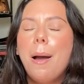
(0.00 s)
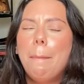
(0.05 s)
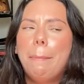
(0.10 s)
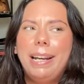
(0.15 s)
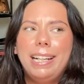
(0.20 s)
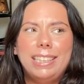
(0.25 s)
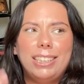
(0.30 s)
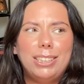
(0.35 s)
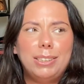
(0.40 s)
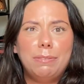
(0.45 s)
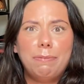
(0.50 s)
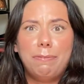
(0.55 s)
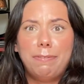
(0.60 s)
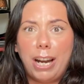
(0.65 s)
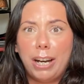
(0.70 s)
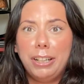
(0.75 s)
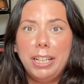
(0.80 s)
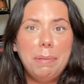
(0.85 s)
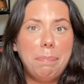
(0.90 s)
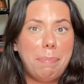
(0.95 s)
But it's
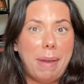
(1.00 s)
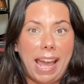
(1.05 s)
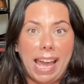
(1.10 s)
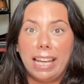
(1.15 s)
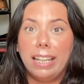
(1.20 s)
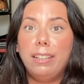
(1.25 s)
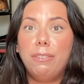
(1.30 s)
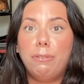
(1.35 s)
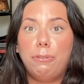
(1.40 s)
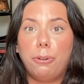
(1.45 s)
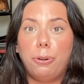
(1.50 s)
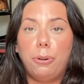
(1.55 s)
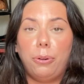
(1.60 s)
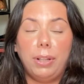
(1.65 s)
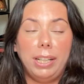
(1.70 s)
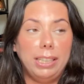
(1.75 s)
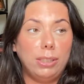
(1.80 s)
very painful.